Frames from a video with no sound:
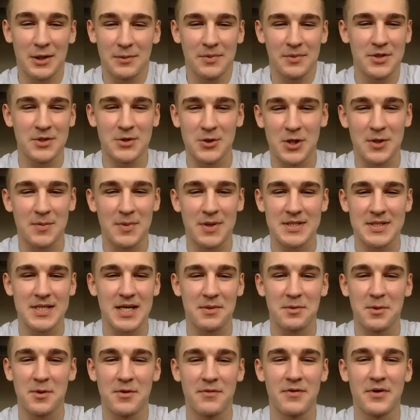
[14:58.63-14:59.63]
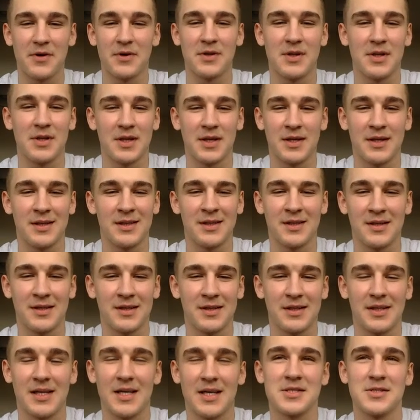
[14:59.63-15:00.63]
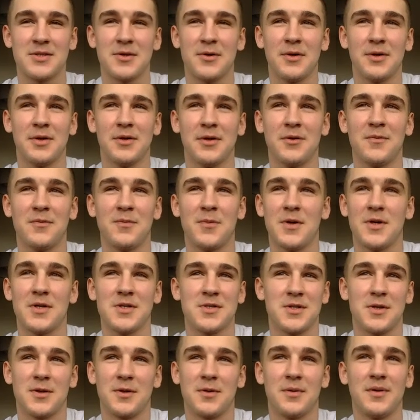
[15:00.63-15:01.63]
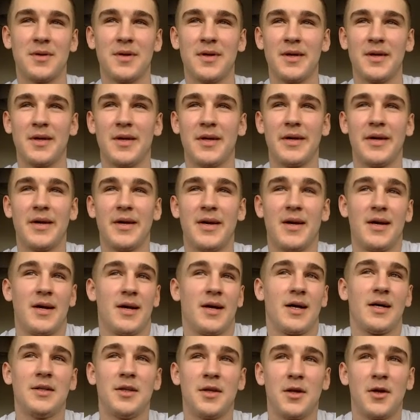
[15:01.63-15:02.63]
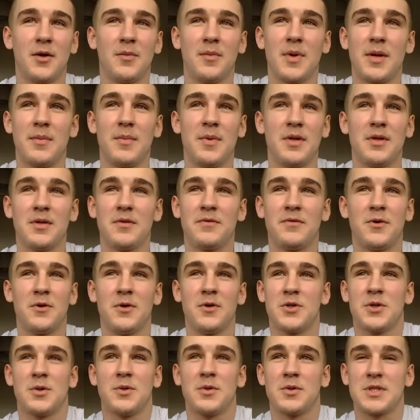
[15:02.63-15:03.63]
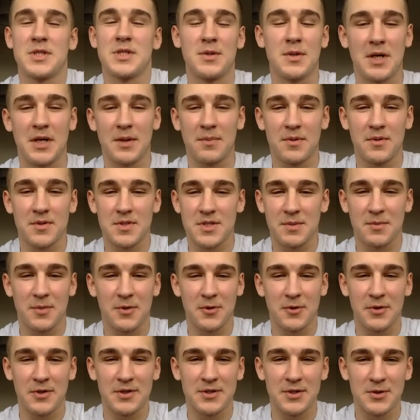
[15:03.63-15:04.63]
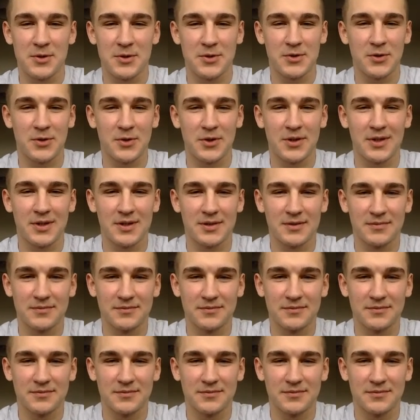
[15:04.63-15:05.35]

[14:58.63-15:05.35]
I'm enjoying my time over in Leicester and Loughborough. So I don't know, maybe in the future we'll see what happens. I'm not really too sure yet.